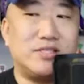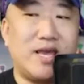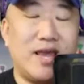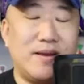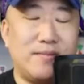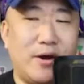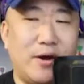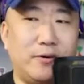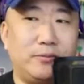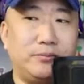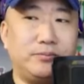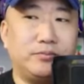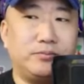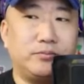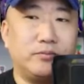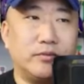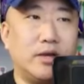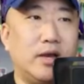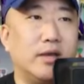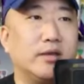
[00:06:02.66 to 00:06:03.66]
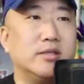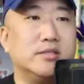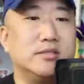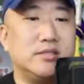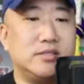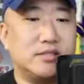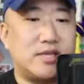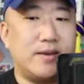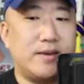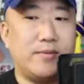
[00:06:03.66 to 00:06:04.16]
out because uh, this
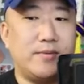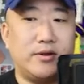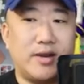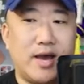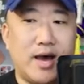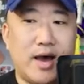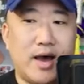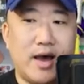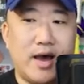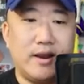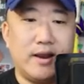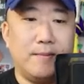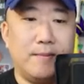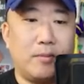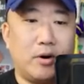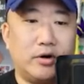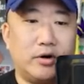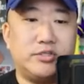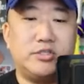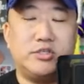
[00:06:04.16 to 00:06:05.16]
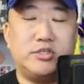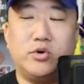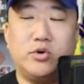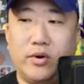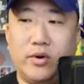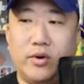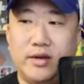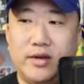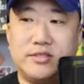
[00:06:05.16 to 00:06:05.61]
came out on March twentieth.